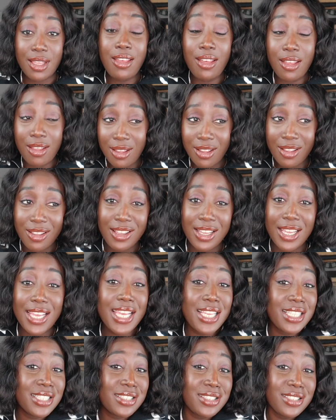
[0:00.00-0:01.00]

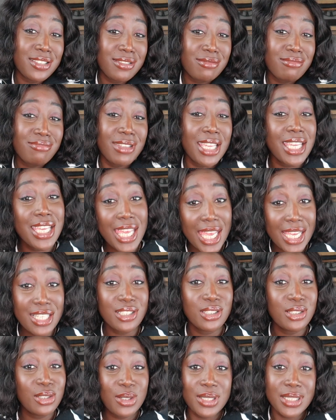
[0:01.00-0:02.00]
is
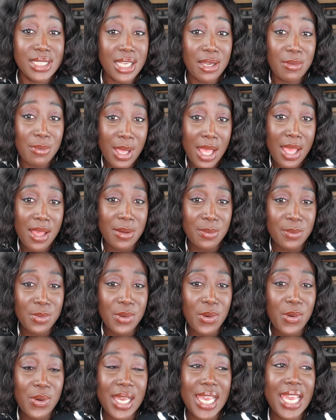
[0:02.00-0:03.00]
engaged to a single
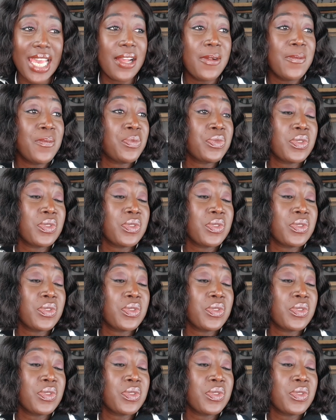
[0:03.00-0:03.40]
mom, okay?